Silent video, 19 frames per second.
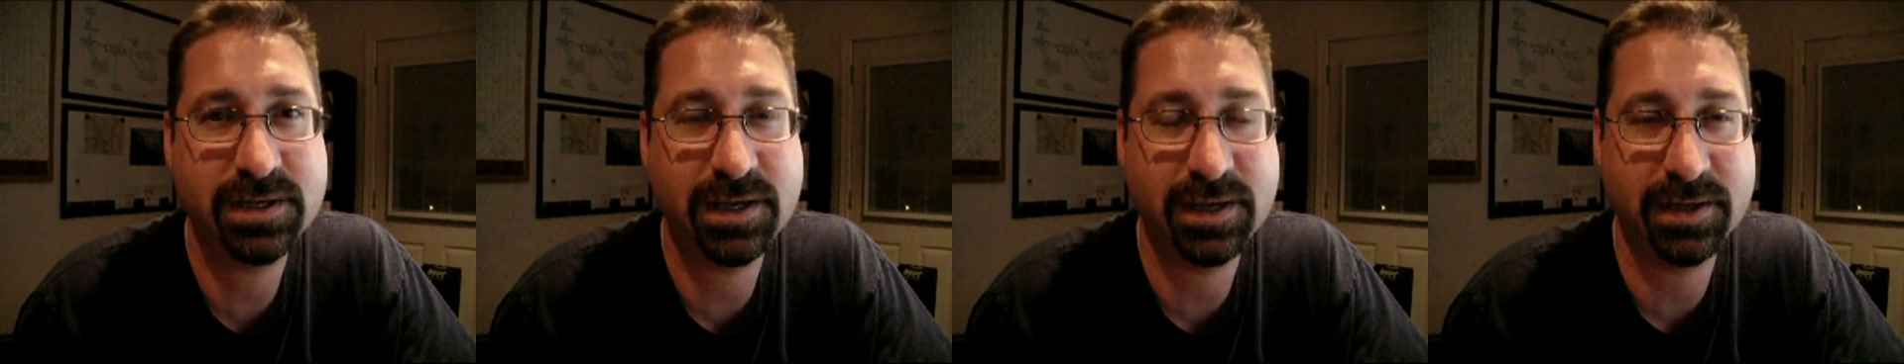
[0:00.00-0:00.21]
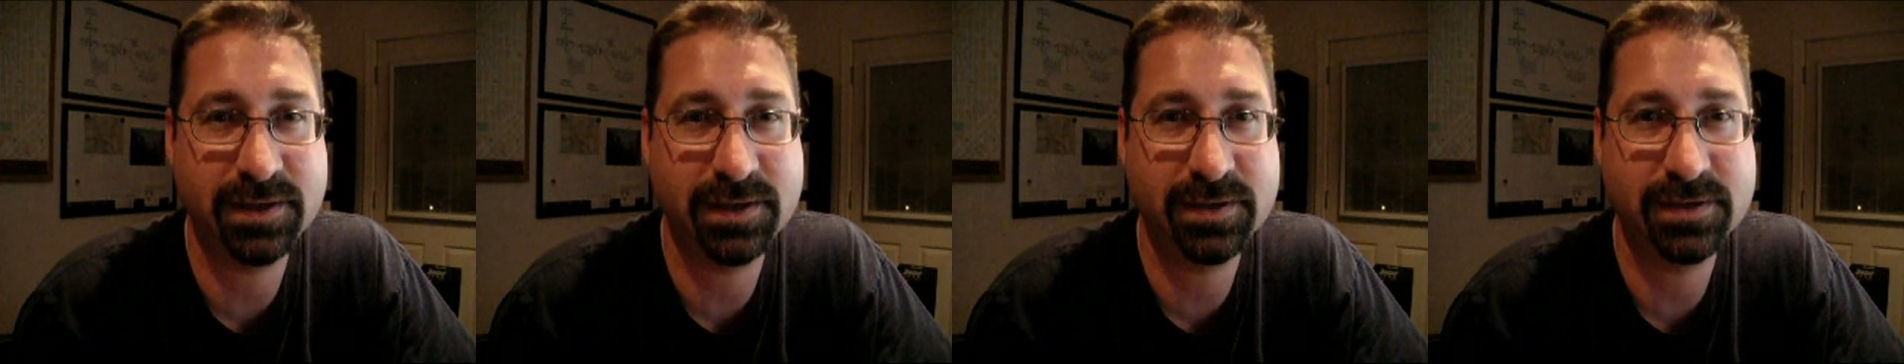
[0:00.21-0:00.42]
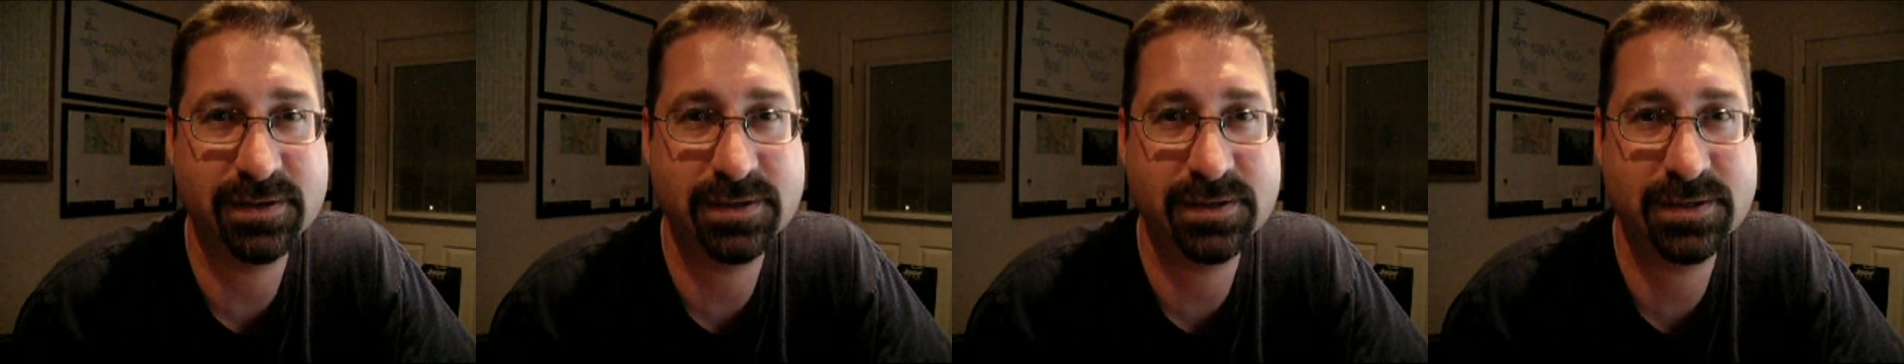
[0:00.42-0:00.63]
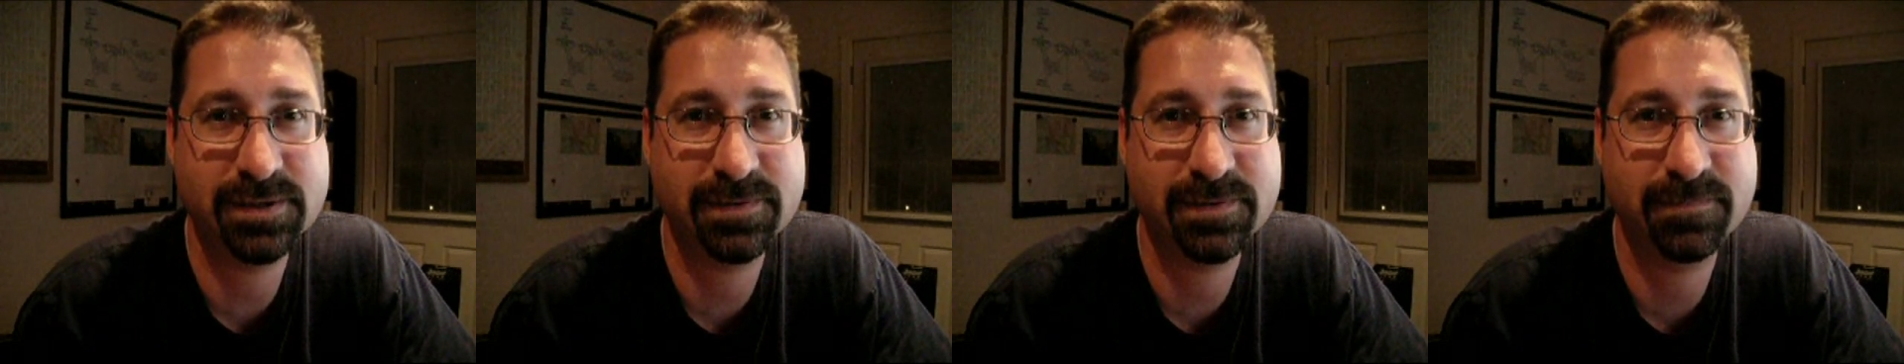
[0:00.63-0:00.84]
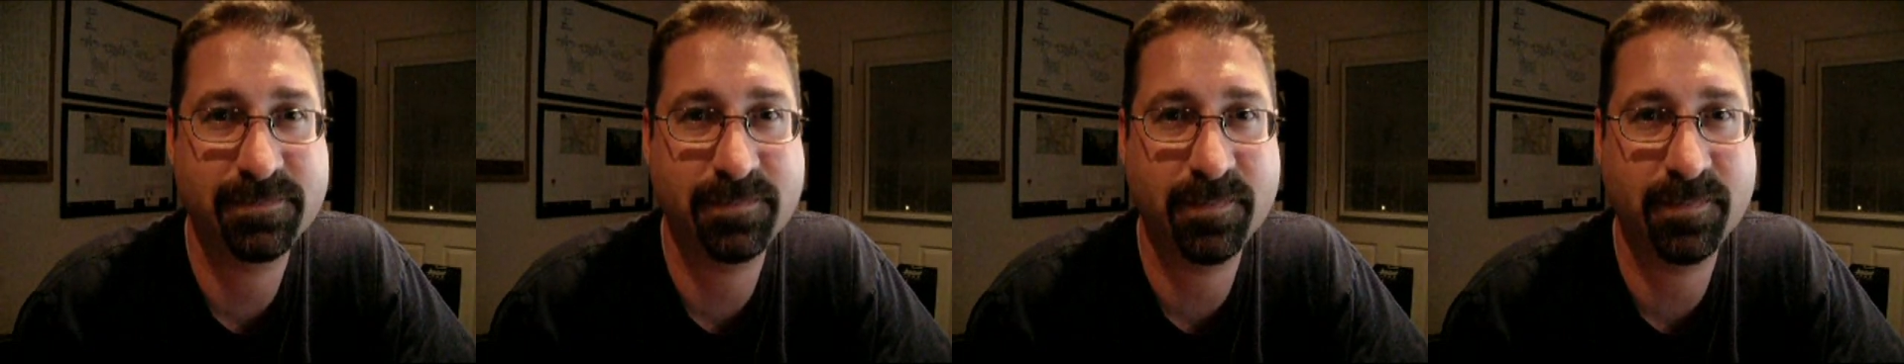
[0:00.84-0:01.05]
is
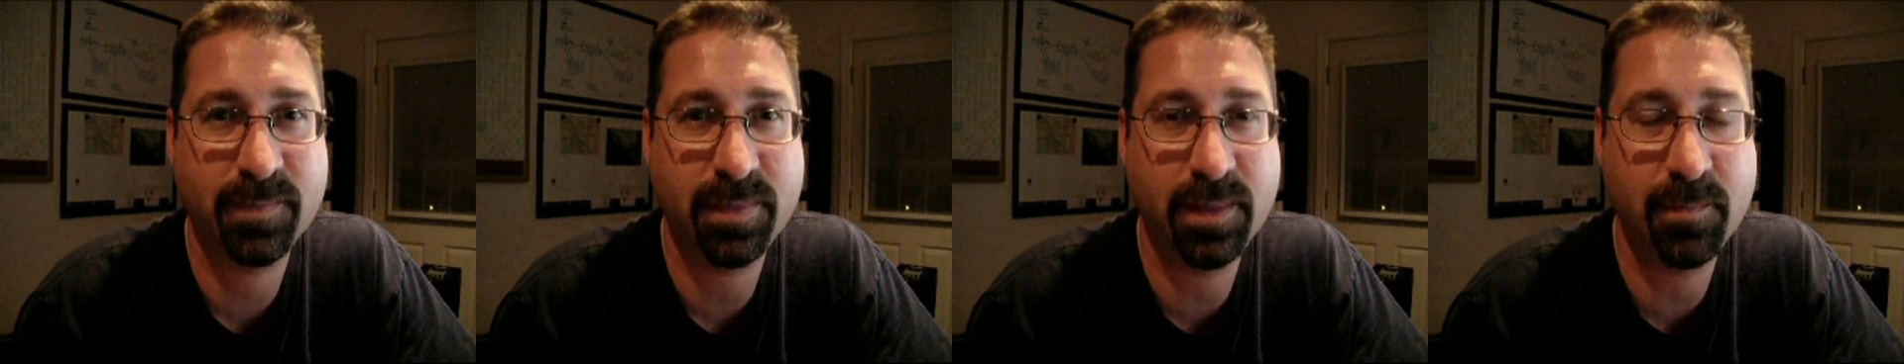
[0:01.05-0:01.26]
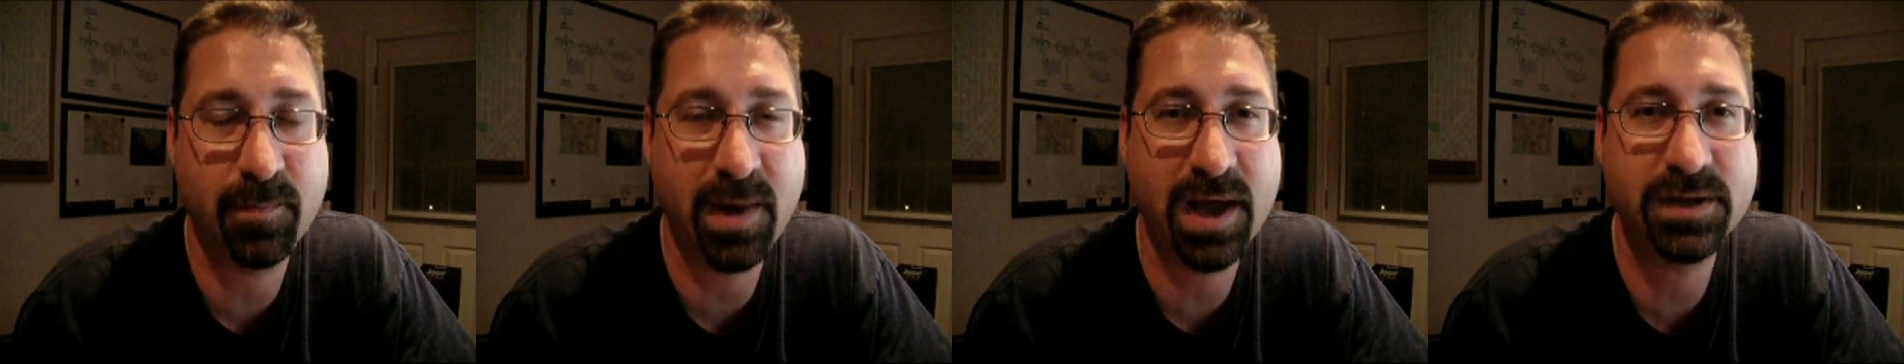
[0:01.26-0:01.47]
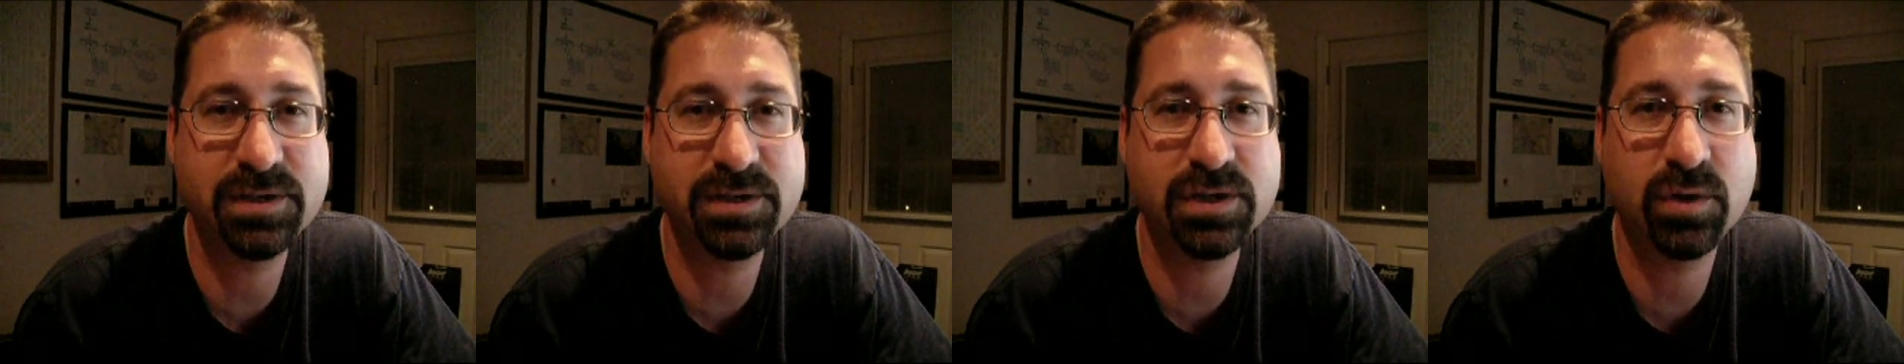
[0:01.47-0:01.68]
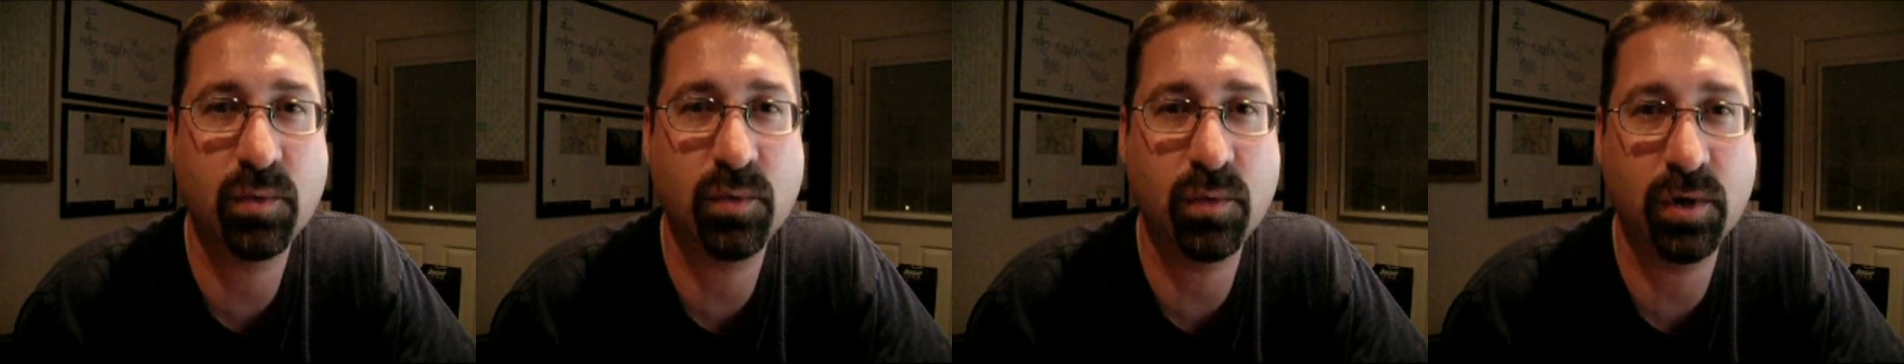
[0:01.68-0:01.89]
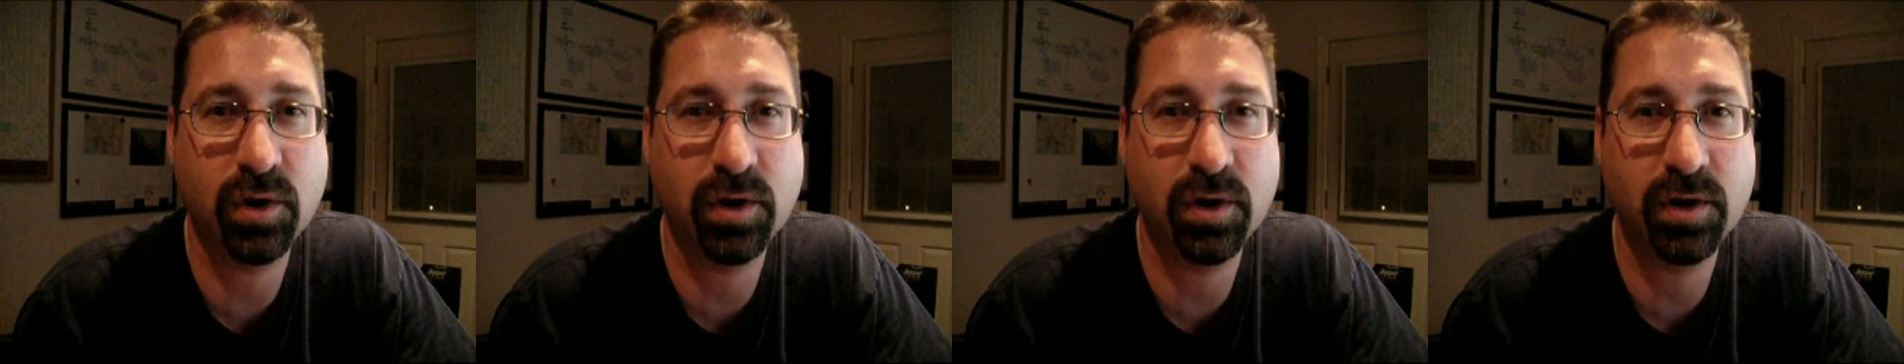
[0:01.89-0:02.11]
the magic
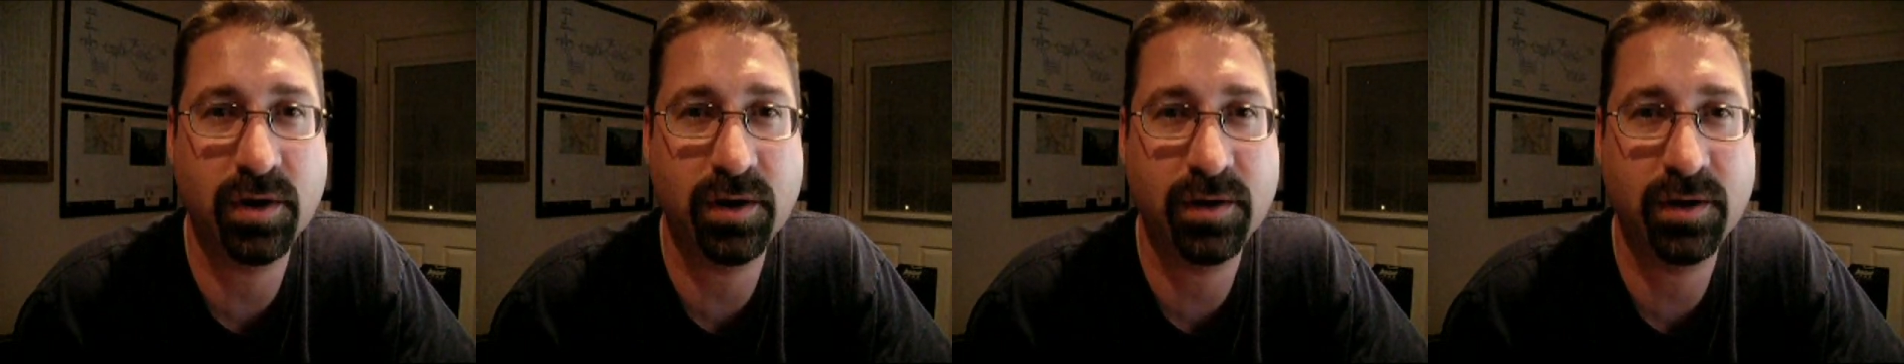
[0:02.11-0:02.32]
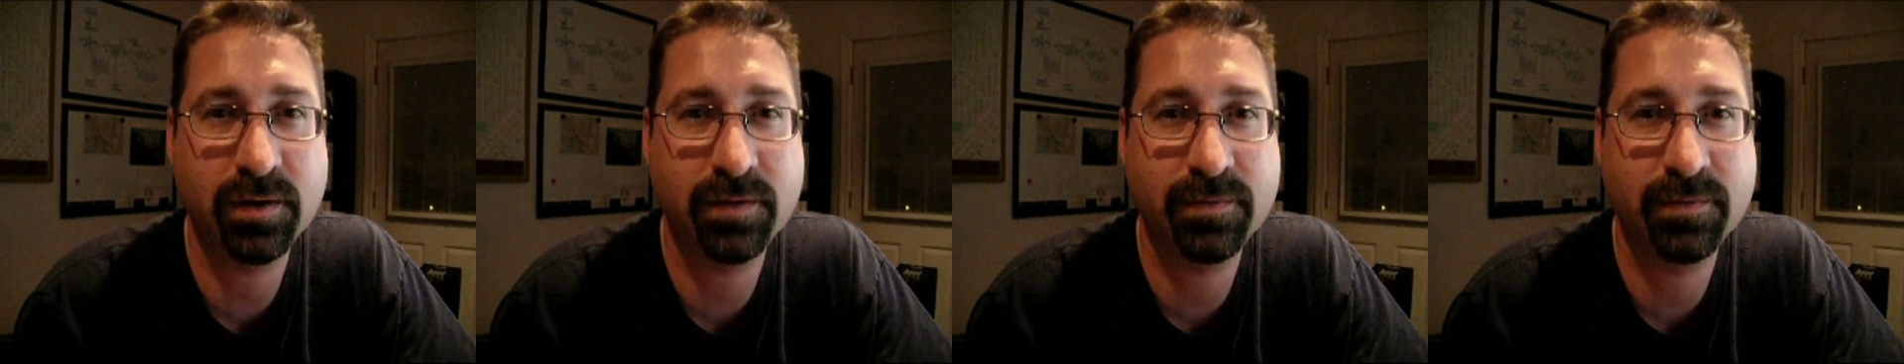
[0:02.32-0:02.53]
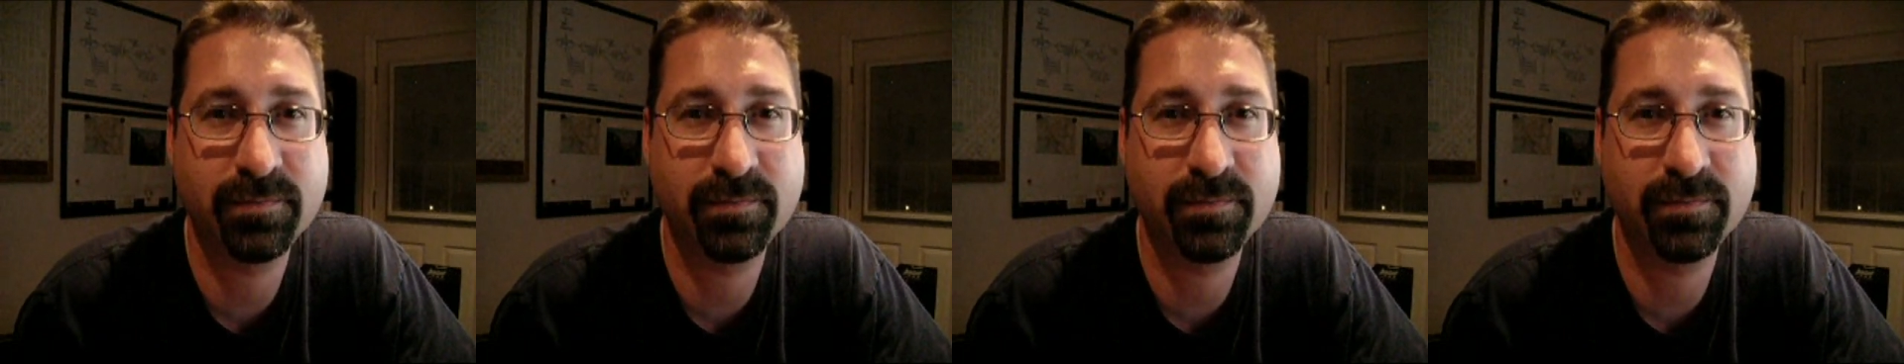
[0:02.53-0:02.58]
word,